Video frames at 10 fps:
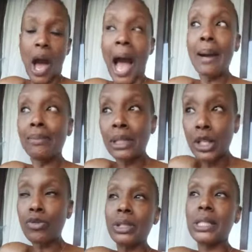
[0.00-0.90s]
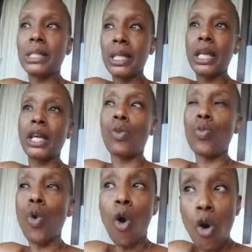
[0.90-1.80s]
I'm literally sitting
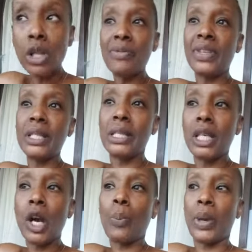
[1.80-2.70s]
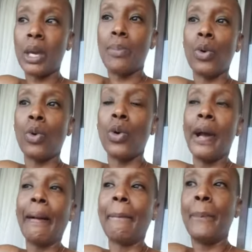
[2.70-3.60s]
all of these young people
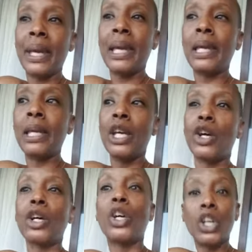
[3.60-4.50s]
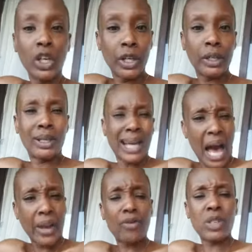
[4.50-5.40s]
be good,
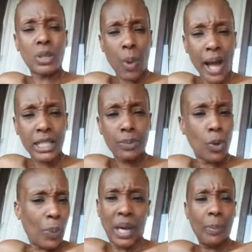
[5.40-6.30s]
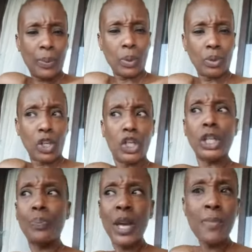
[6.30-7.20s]
kind of responsible people.
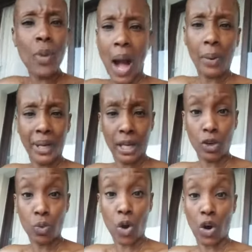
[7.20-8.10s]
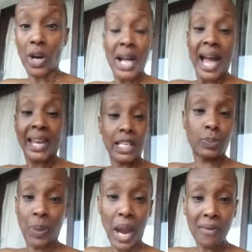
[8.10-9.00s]
Good people out here in the world. And as
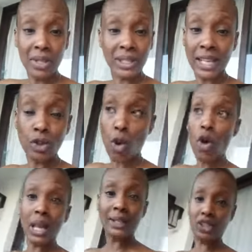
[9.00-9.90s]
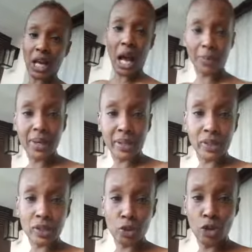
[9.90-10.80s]
parents, that's all our job
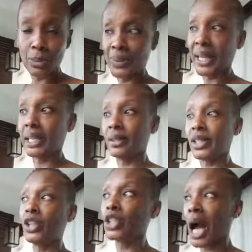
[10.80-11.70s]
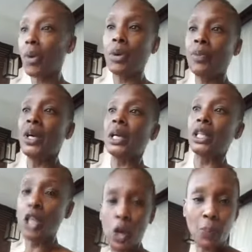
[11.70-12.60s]
is. You know what I'm saying? To teach our
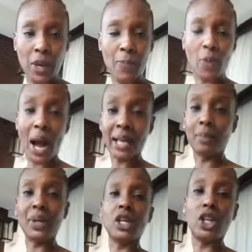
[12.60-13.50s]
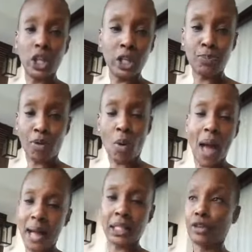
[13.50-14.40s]
young people how to be good,
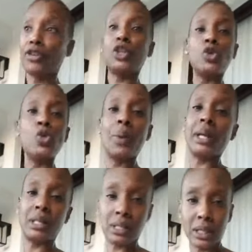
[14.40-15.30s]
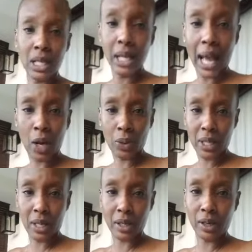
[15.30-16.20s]
proactive humans out
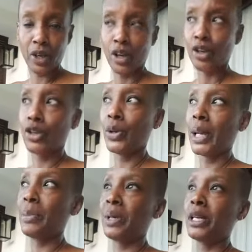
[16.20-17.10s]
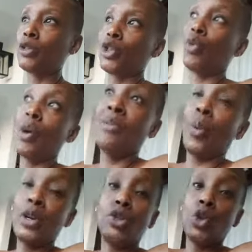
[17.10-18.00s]
here. You know what I mean? So
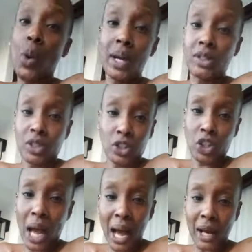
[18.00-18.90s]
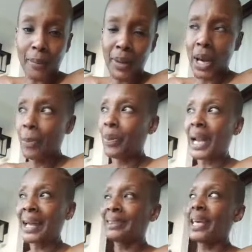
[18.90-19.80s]
we're doing the job.
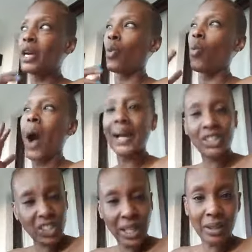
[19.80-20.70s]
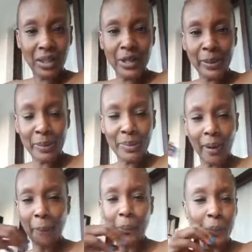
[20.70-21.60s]
But I think watching them,
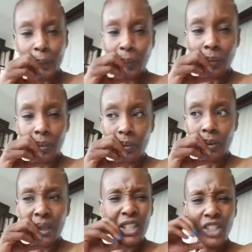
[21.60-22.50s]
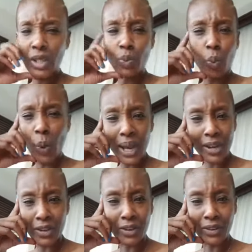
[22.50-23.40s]
it's just
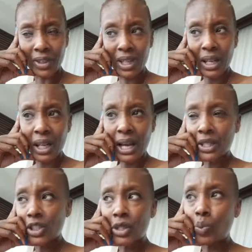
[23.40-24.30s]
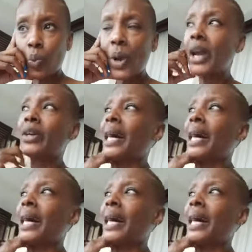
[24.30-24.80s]
weird. It's just weird.